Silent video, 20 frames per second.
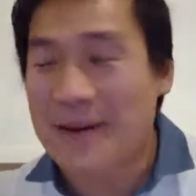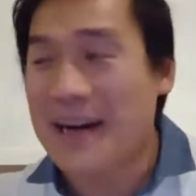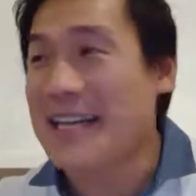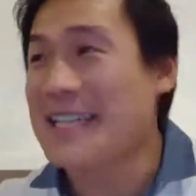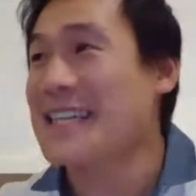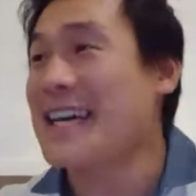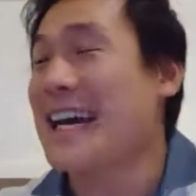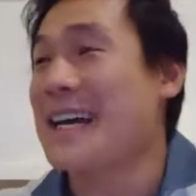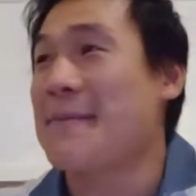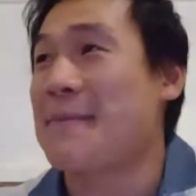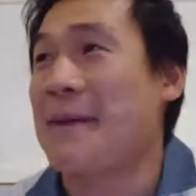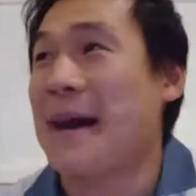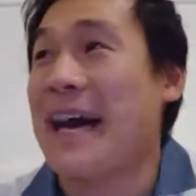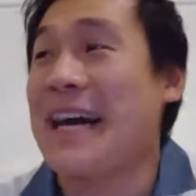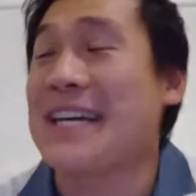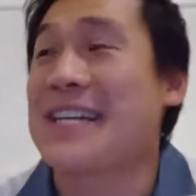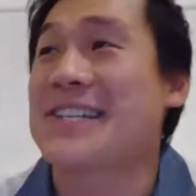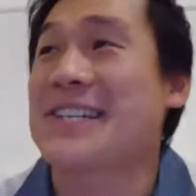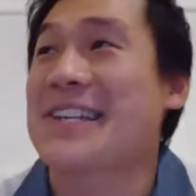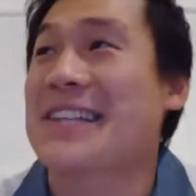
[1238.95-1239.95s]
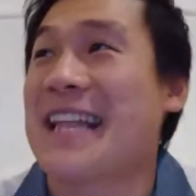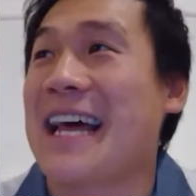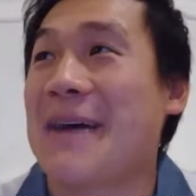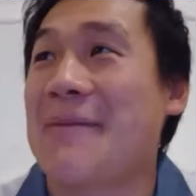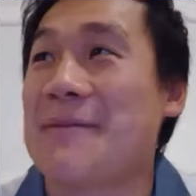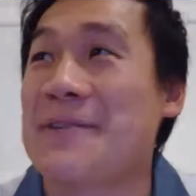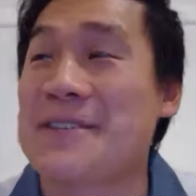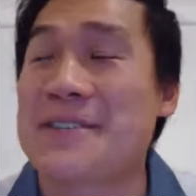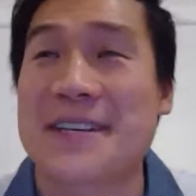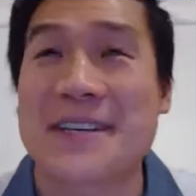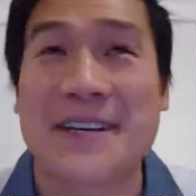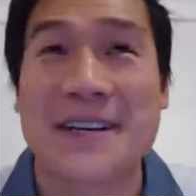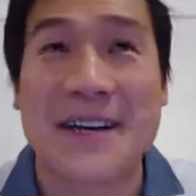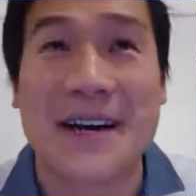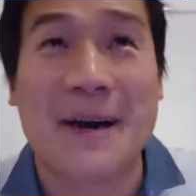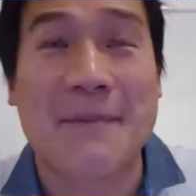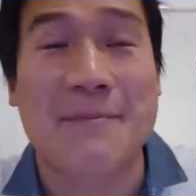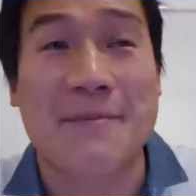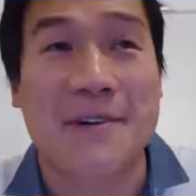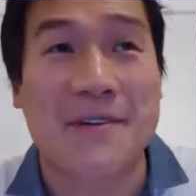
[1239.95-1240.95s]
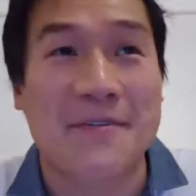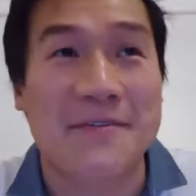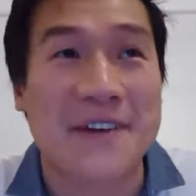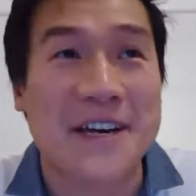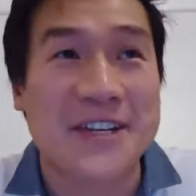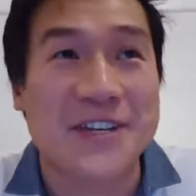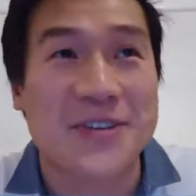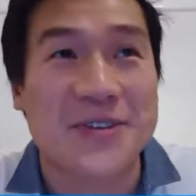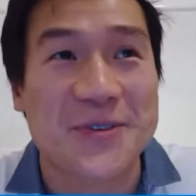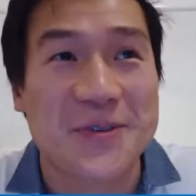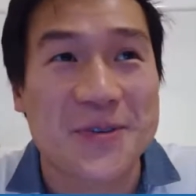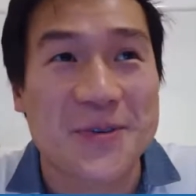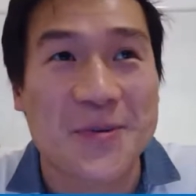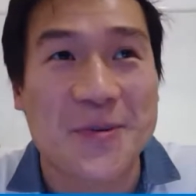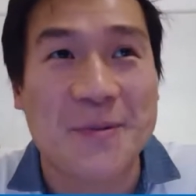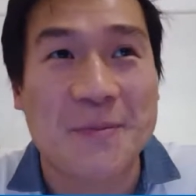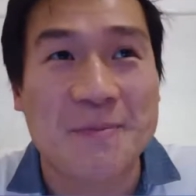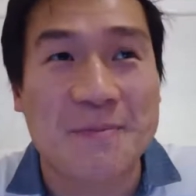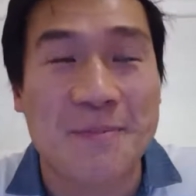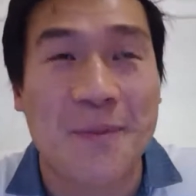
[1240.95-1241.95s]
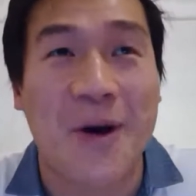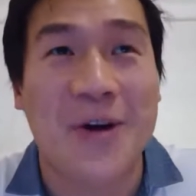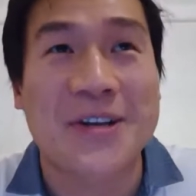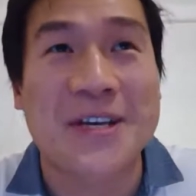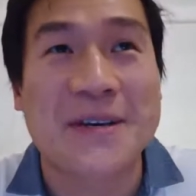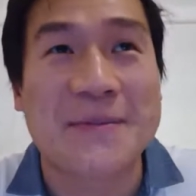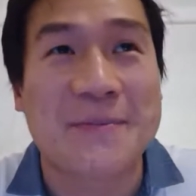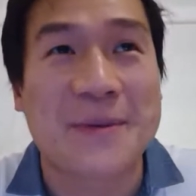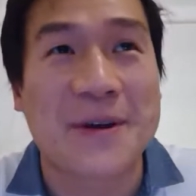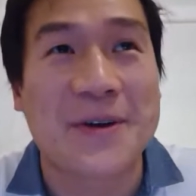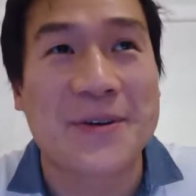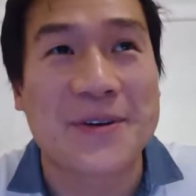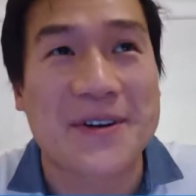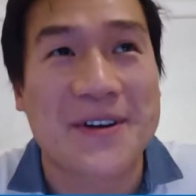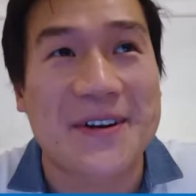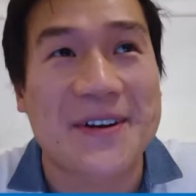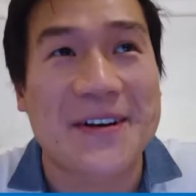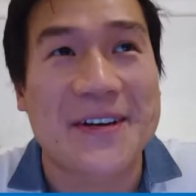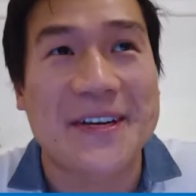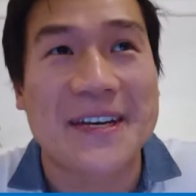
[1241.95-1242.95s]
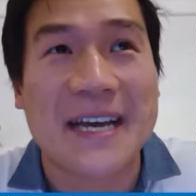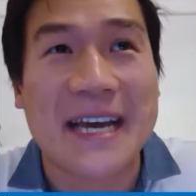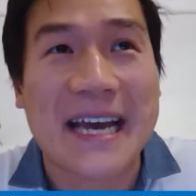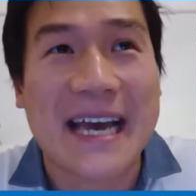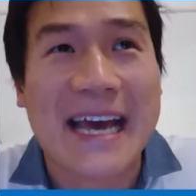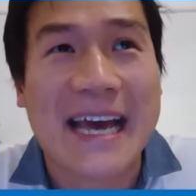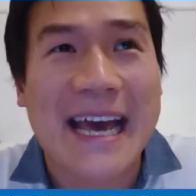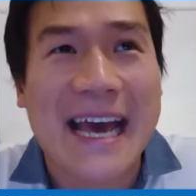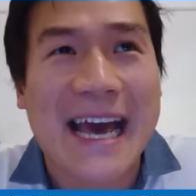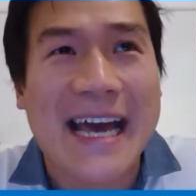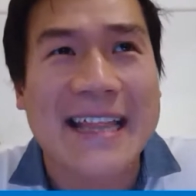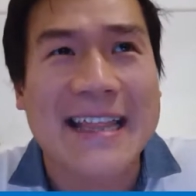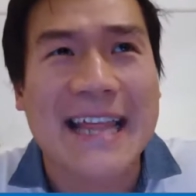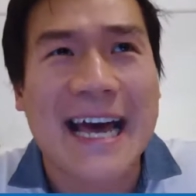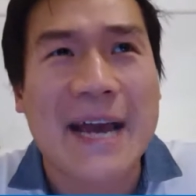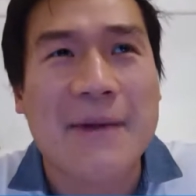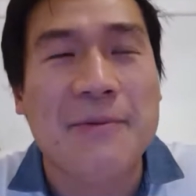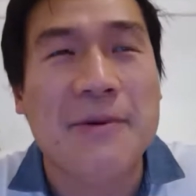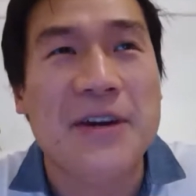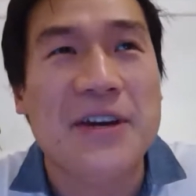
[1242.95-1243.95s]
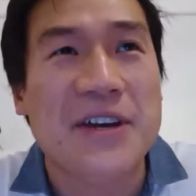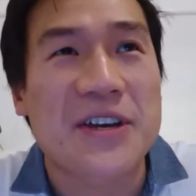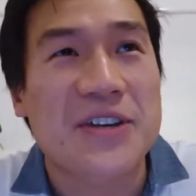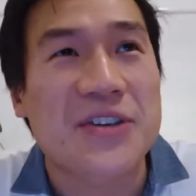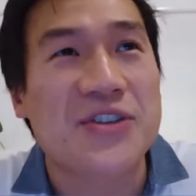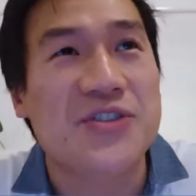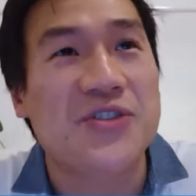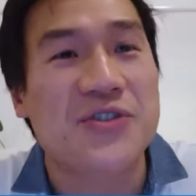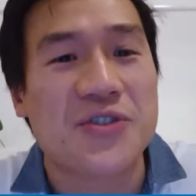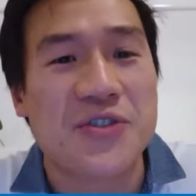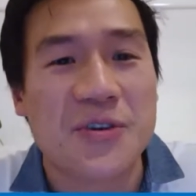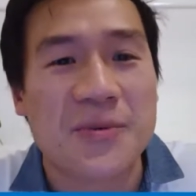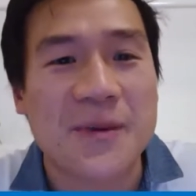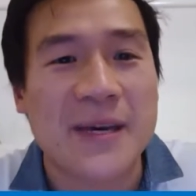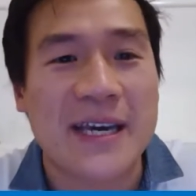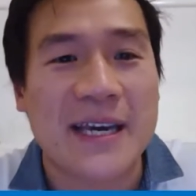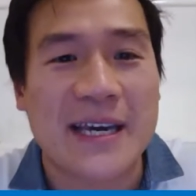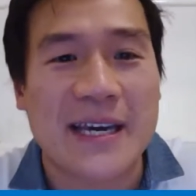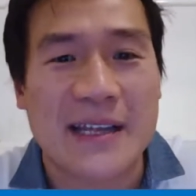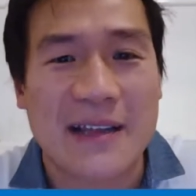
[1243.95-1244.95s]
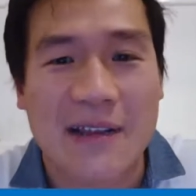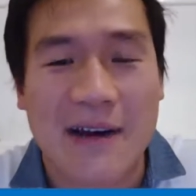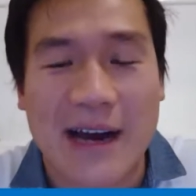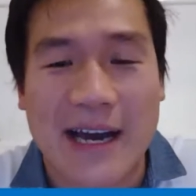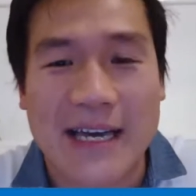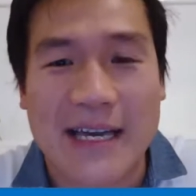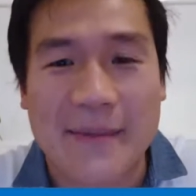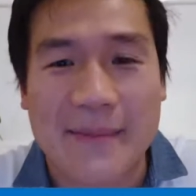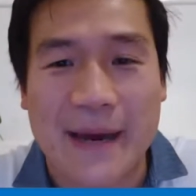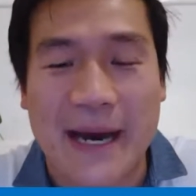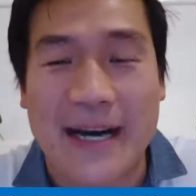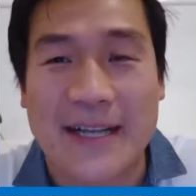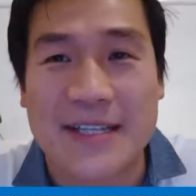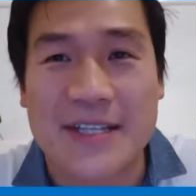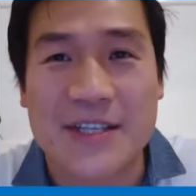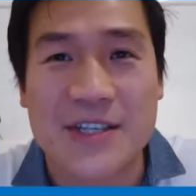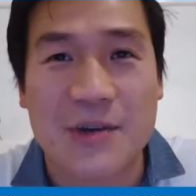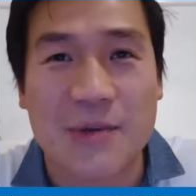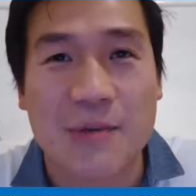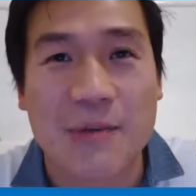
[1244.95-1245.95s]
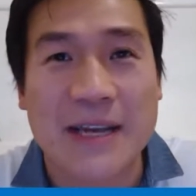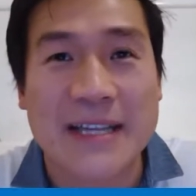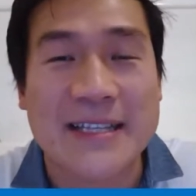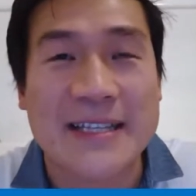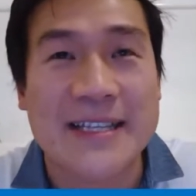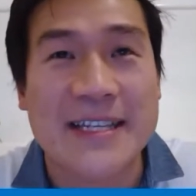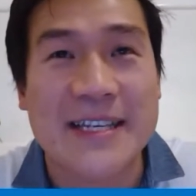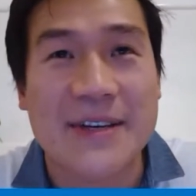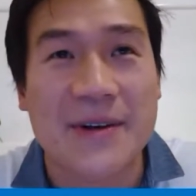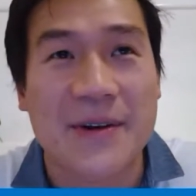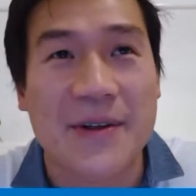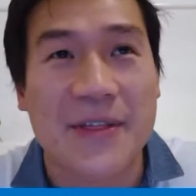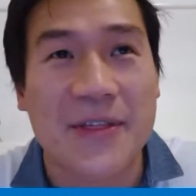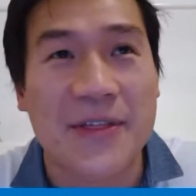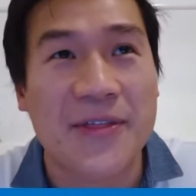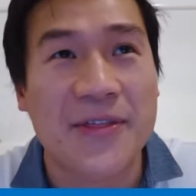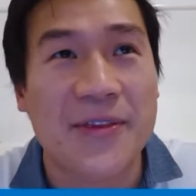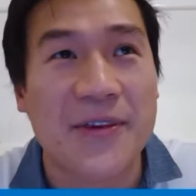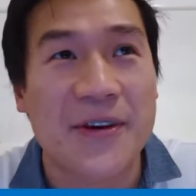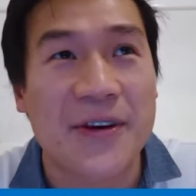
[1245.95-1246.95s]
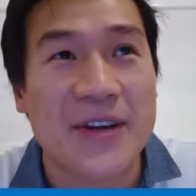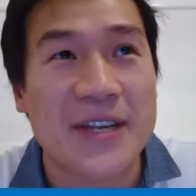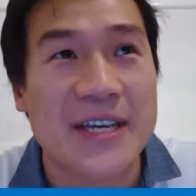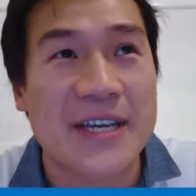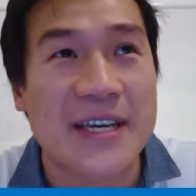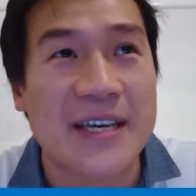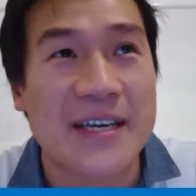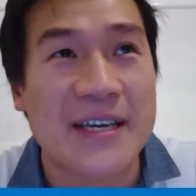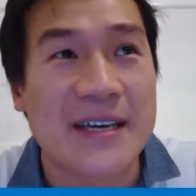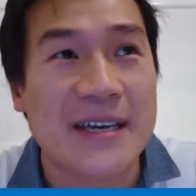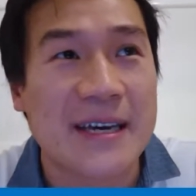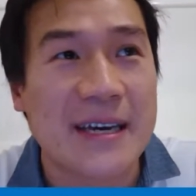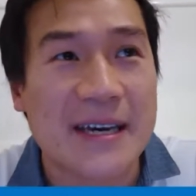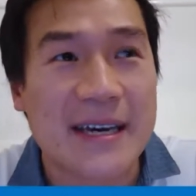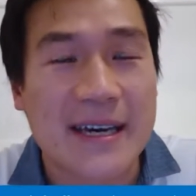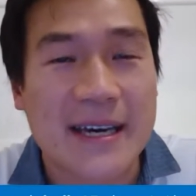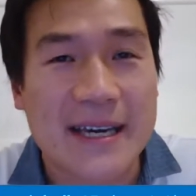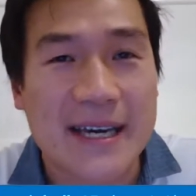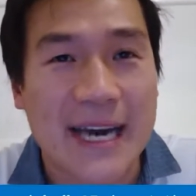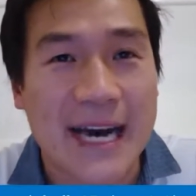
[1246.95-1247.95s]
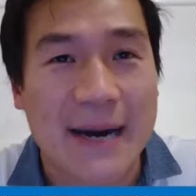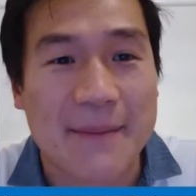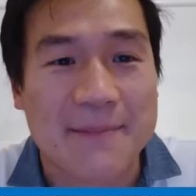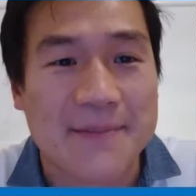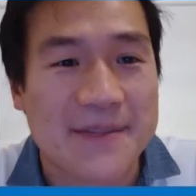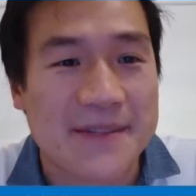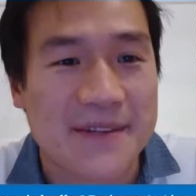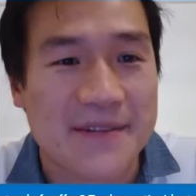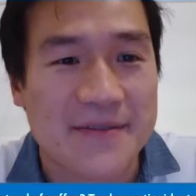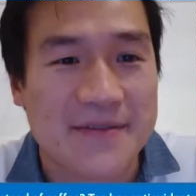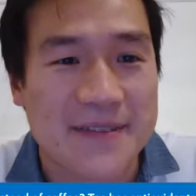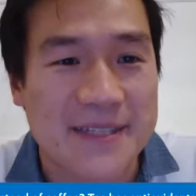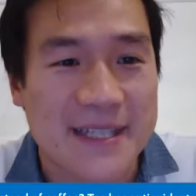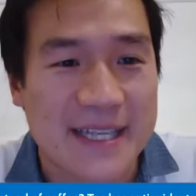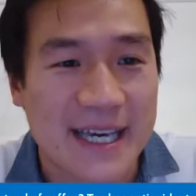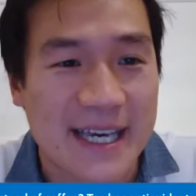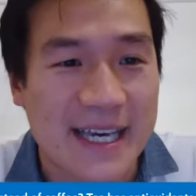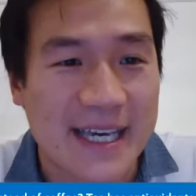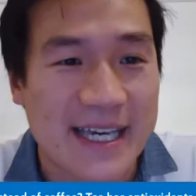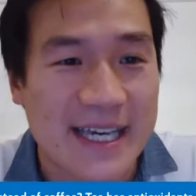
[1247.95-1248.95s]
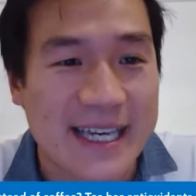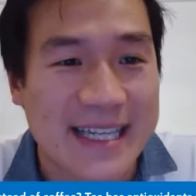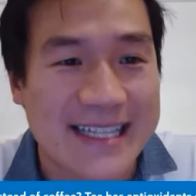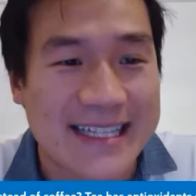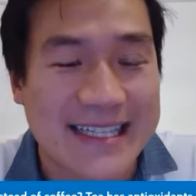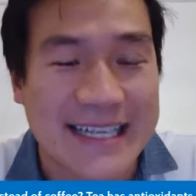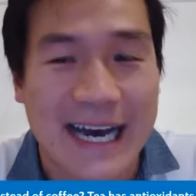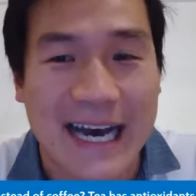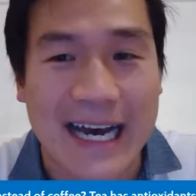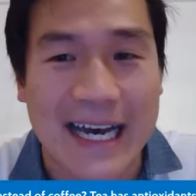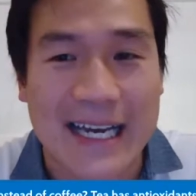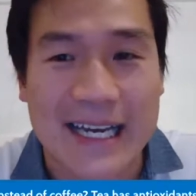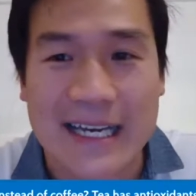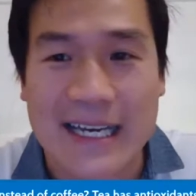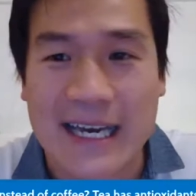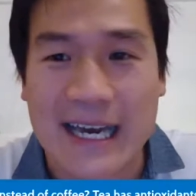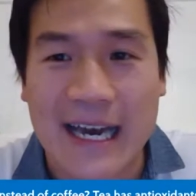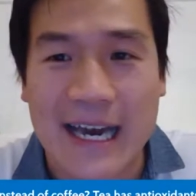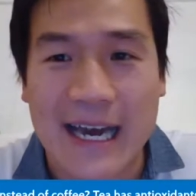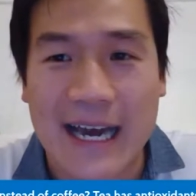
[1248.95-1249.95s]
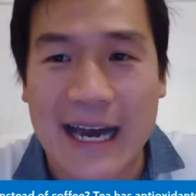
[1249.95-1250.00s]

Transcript: I actually had a patient that was a professional bodybuilder and they were consuming like about 20 or 30 cups of tea a day